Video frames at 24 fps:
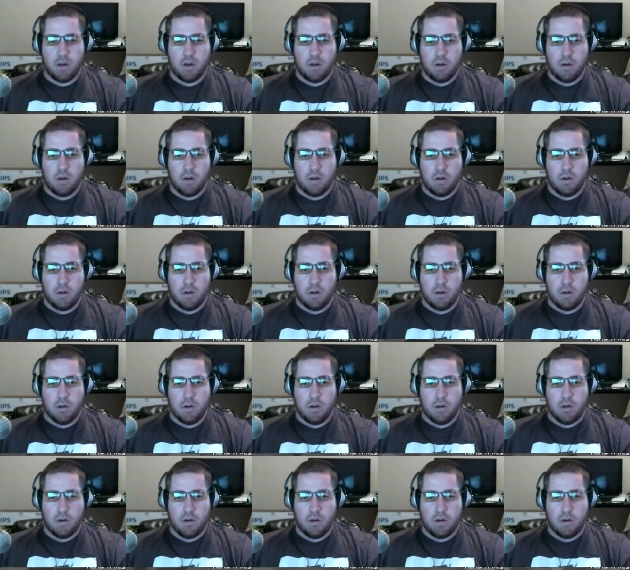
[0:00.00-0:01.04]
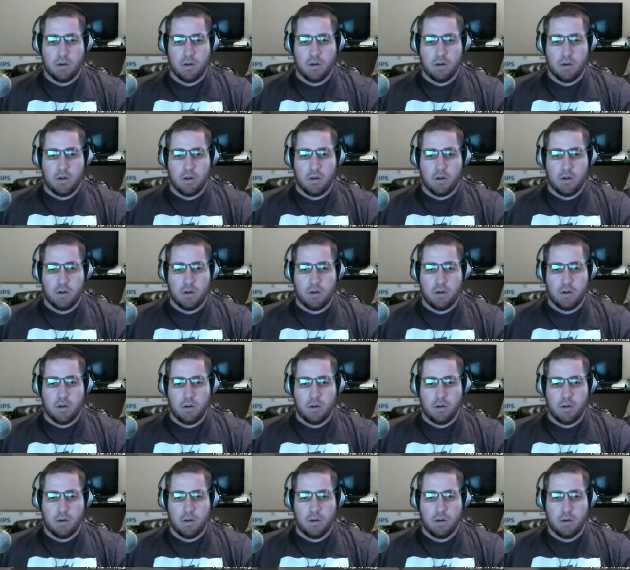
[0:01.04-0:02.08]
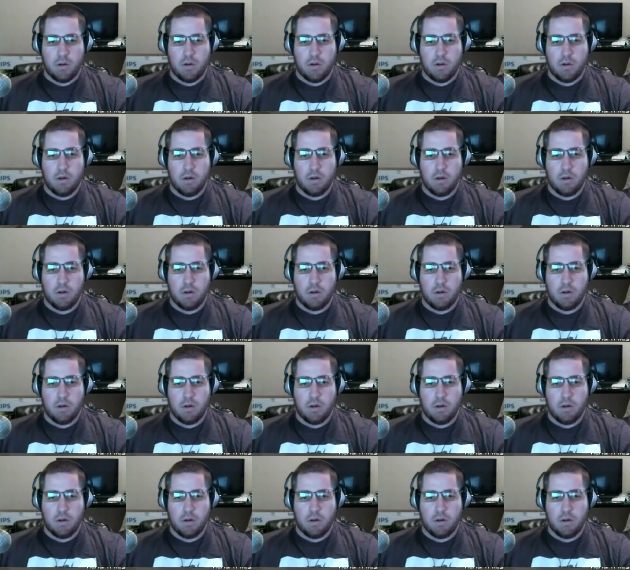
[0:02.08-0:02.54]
No one is speaking in this clip.